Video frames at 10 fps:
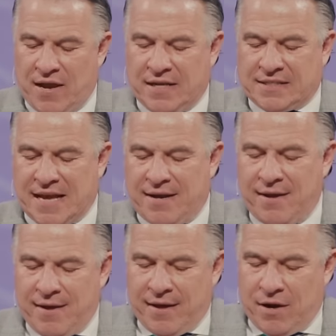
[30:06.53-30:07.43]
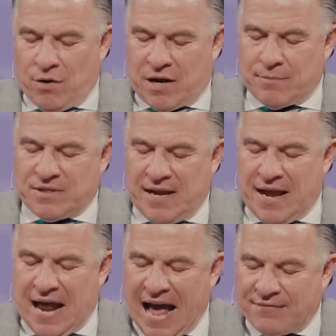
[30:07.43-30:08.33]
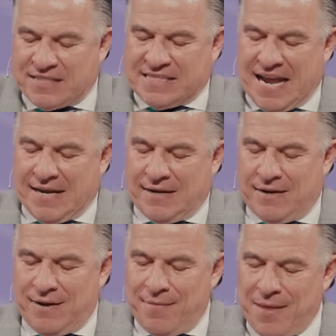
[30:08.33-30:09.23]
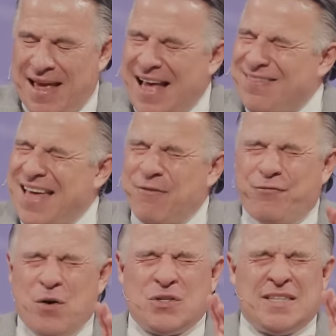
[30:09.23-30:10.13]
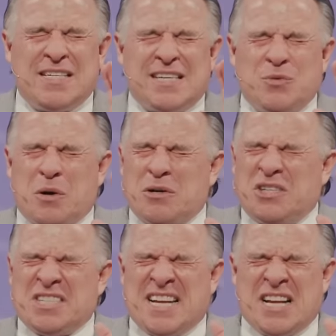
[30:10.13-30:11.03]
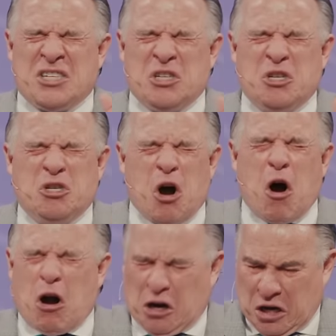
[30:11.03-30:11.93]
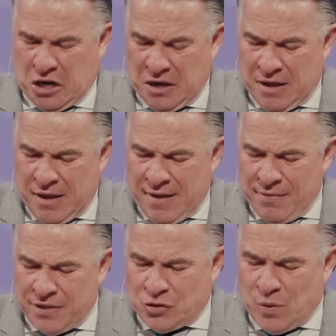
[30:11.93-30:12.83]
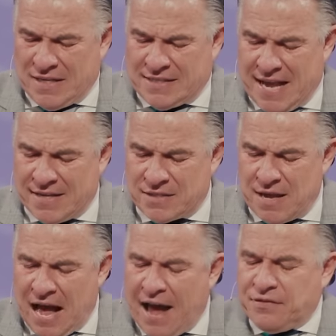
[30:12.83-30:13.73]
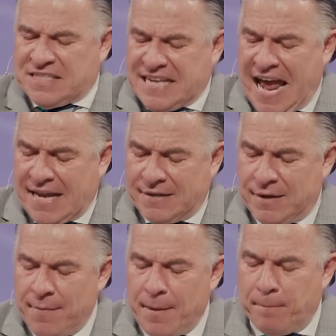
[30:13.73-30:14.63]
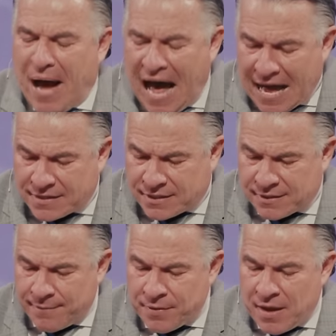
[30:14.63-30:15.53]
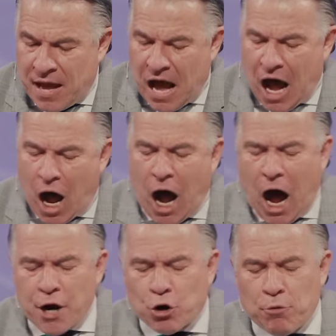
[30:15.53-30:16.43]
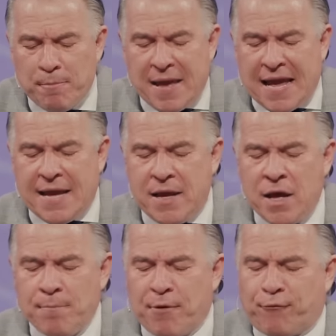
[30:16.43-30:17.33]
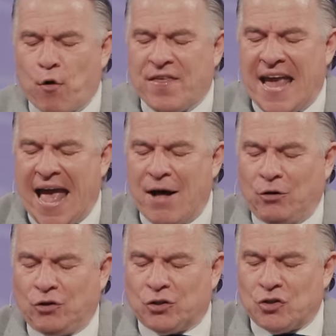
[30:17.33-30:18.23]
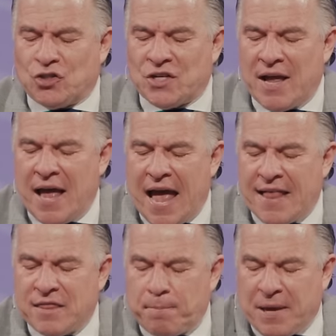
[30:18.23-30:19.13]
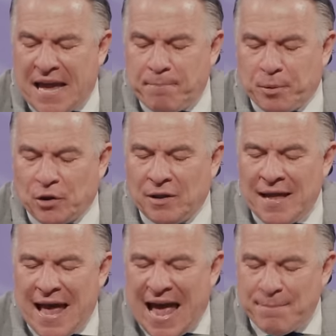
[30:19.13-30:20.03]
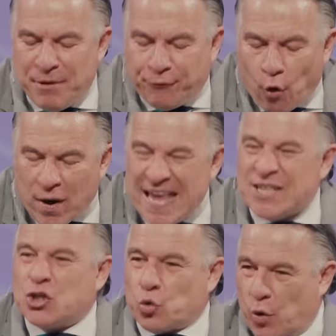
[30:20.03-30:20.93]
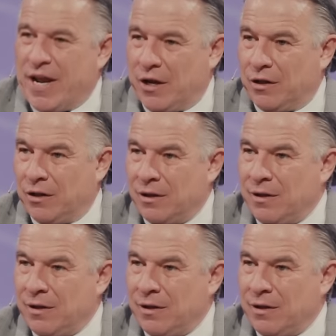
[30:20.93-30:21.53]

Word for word: Then he said, Here it comes again I've sinned. And then, folks, this is where it just gets dark. This is what he says I've sinned, but honor me before the elders and the people and before Israel.